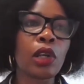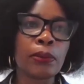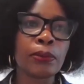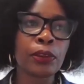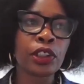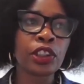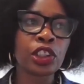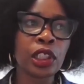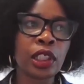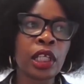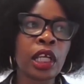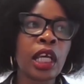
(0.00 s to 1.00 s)

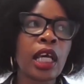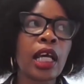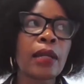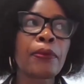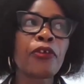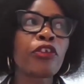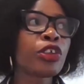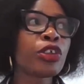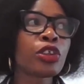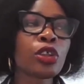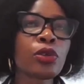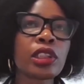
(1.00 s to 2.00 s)
collaboration. And before
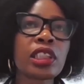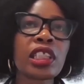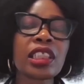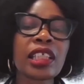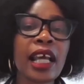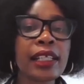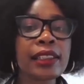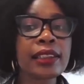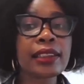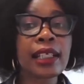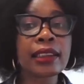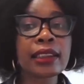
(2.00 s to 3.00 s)
you knew it, this guy
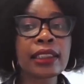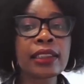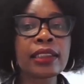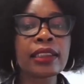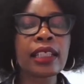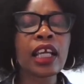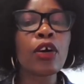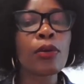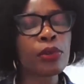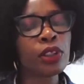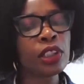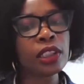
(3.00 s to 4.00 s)
started a
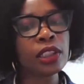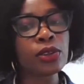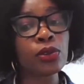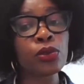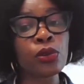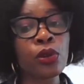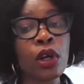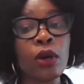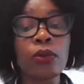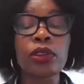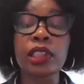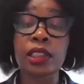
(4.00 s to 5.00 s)
community school,
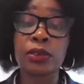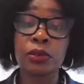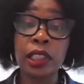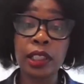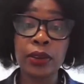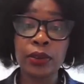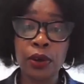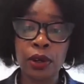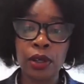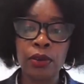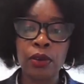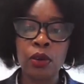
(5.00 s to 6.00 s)
which has really
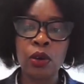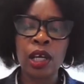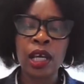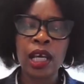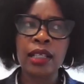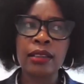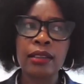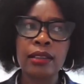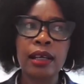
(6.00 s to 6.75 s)
grown. And